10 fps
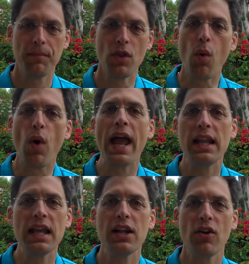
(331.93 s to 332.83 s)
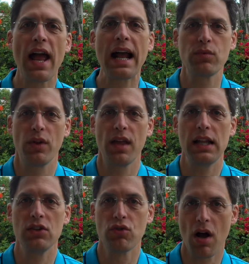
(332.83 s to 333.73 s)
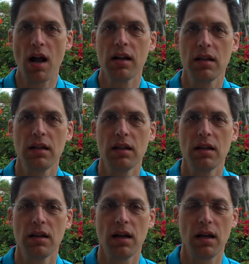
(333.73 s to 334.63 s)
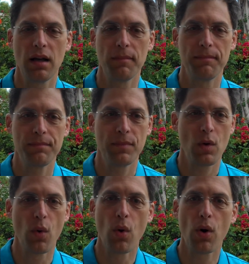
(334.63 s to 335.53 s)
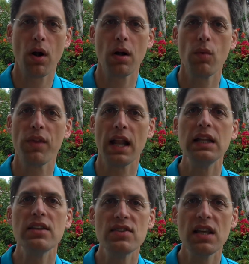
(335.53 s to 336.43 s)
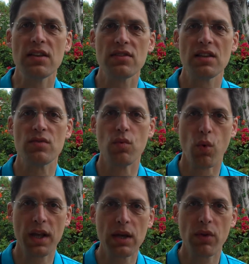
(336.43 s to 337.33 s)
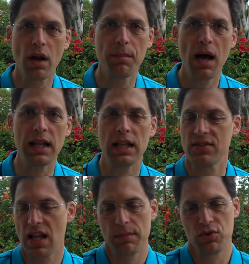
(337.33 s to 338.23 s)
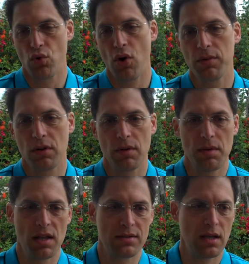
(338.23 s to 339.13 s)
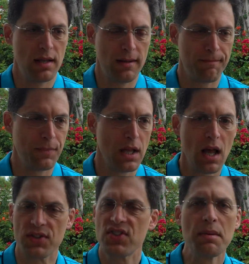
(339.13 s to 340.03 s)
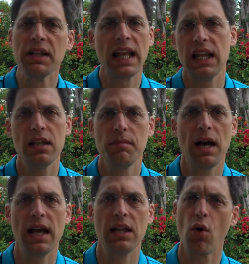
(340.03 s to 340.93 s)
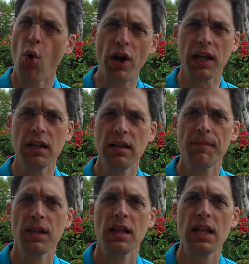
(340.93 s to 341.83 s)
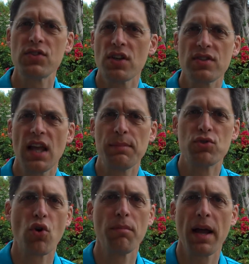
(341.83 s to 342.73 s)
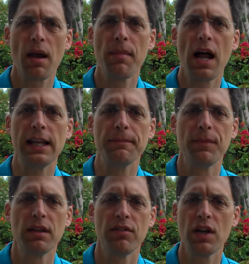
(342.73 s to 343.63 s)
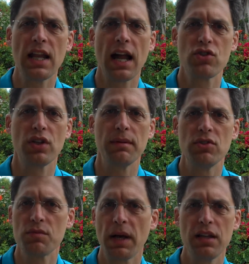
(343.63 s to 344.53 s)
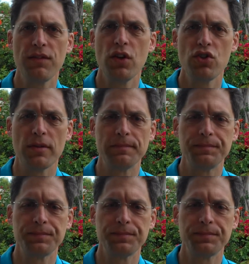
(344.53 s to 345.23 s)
way to interact with any drug or with any disease. It's working with our body. It's not absorbed or assimilated by an organ. It's just absorbed by our body very naturally, just by diffusion.